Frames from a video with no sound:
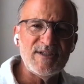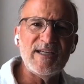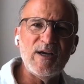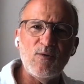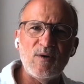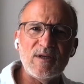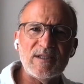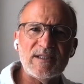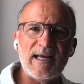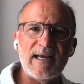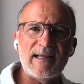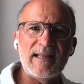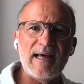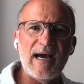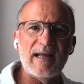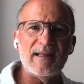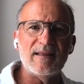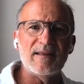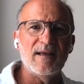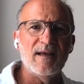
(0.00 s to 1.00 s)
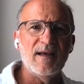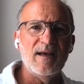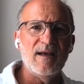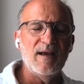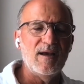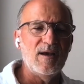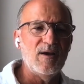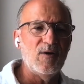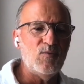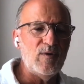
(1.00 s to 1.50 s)
a sequence like that,
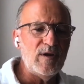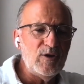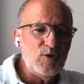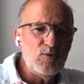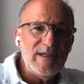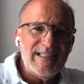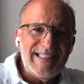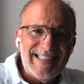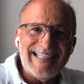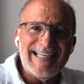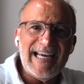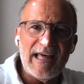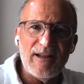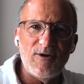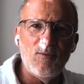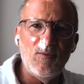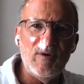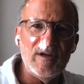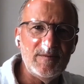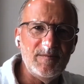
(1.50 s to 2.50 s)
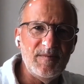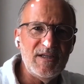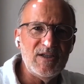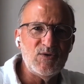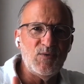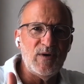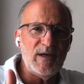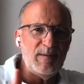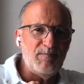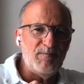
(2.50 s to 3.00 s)
we do it together, which
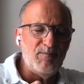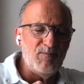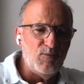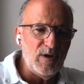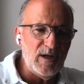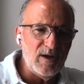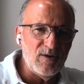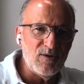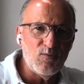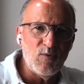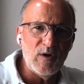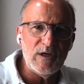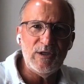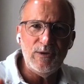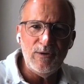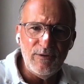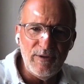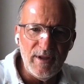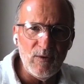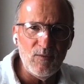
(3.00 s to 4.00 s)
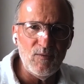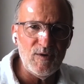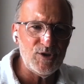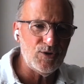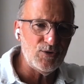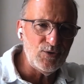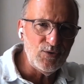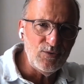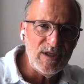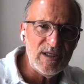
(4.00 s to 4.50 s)
means we, we what do you think? We
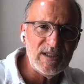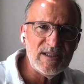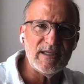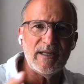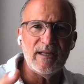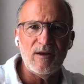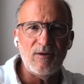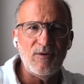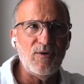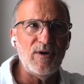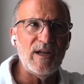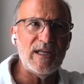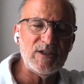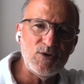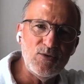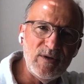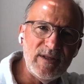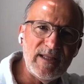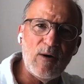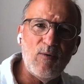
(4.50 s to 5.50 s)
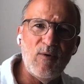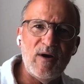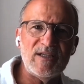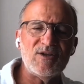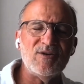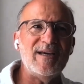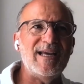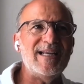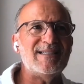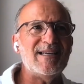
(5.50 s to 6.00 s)
should do this and uh, no, let's do it that way.
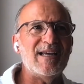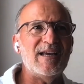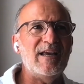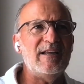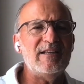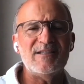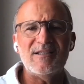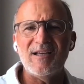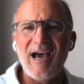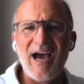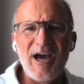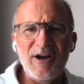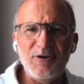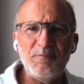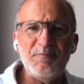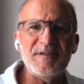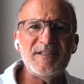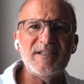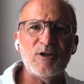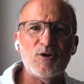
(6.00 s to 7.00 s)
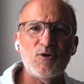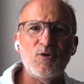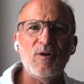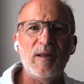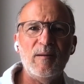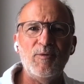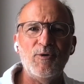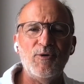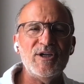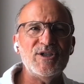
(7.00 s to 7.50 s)
So it's a, it's a 100%
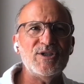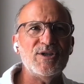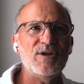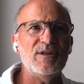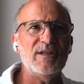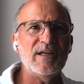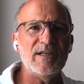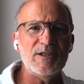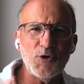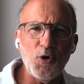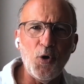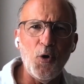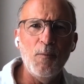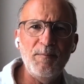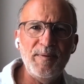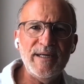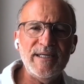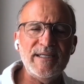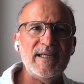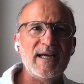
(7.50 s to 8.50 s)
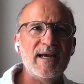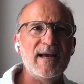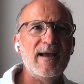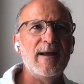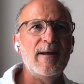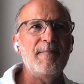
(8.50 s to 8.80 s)
collaboration that is opened.